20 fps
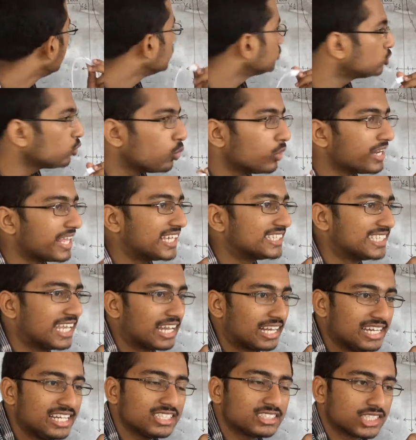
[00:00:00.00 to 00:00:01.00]
So what
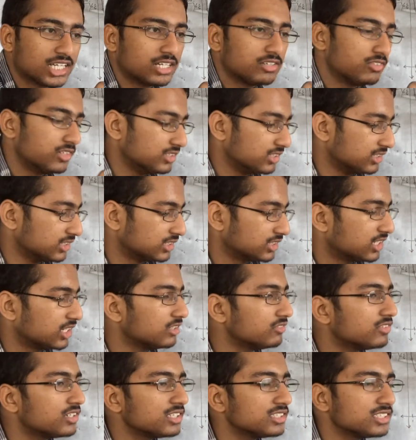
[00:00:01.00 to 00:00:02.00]
exactly is convergence?
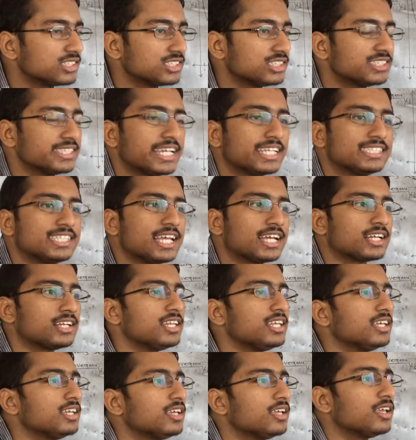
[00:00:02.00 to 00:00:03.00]
Convergence is
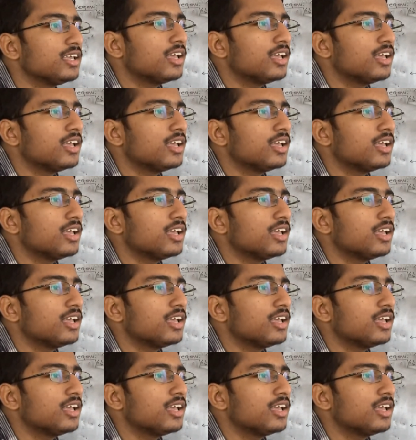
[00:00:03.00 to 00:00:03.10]
exactly